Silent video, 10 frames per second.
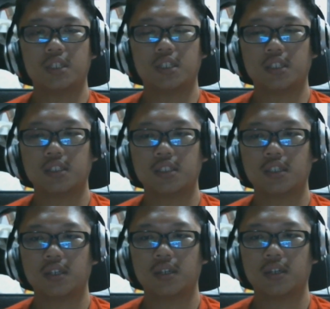It's
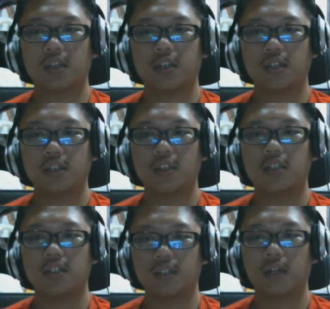
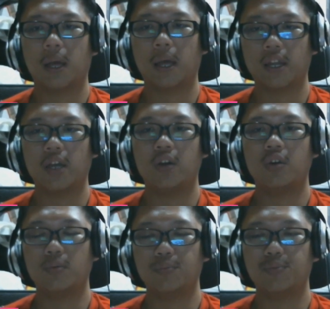and I
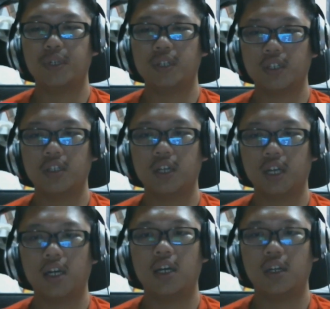hope
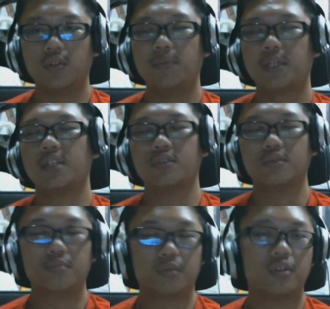I can do
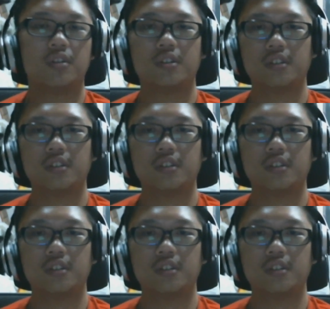more,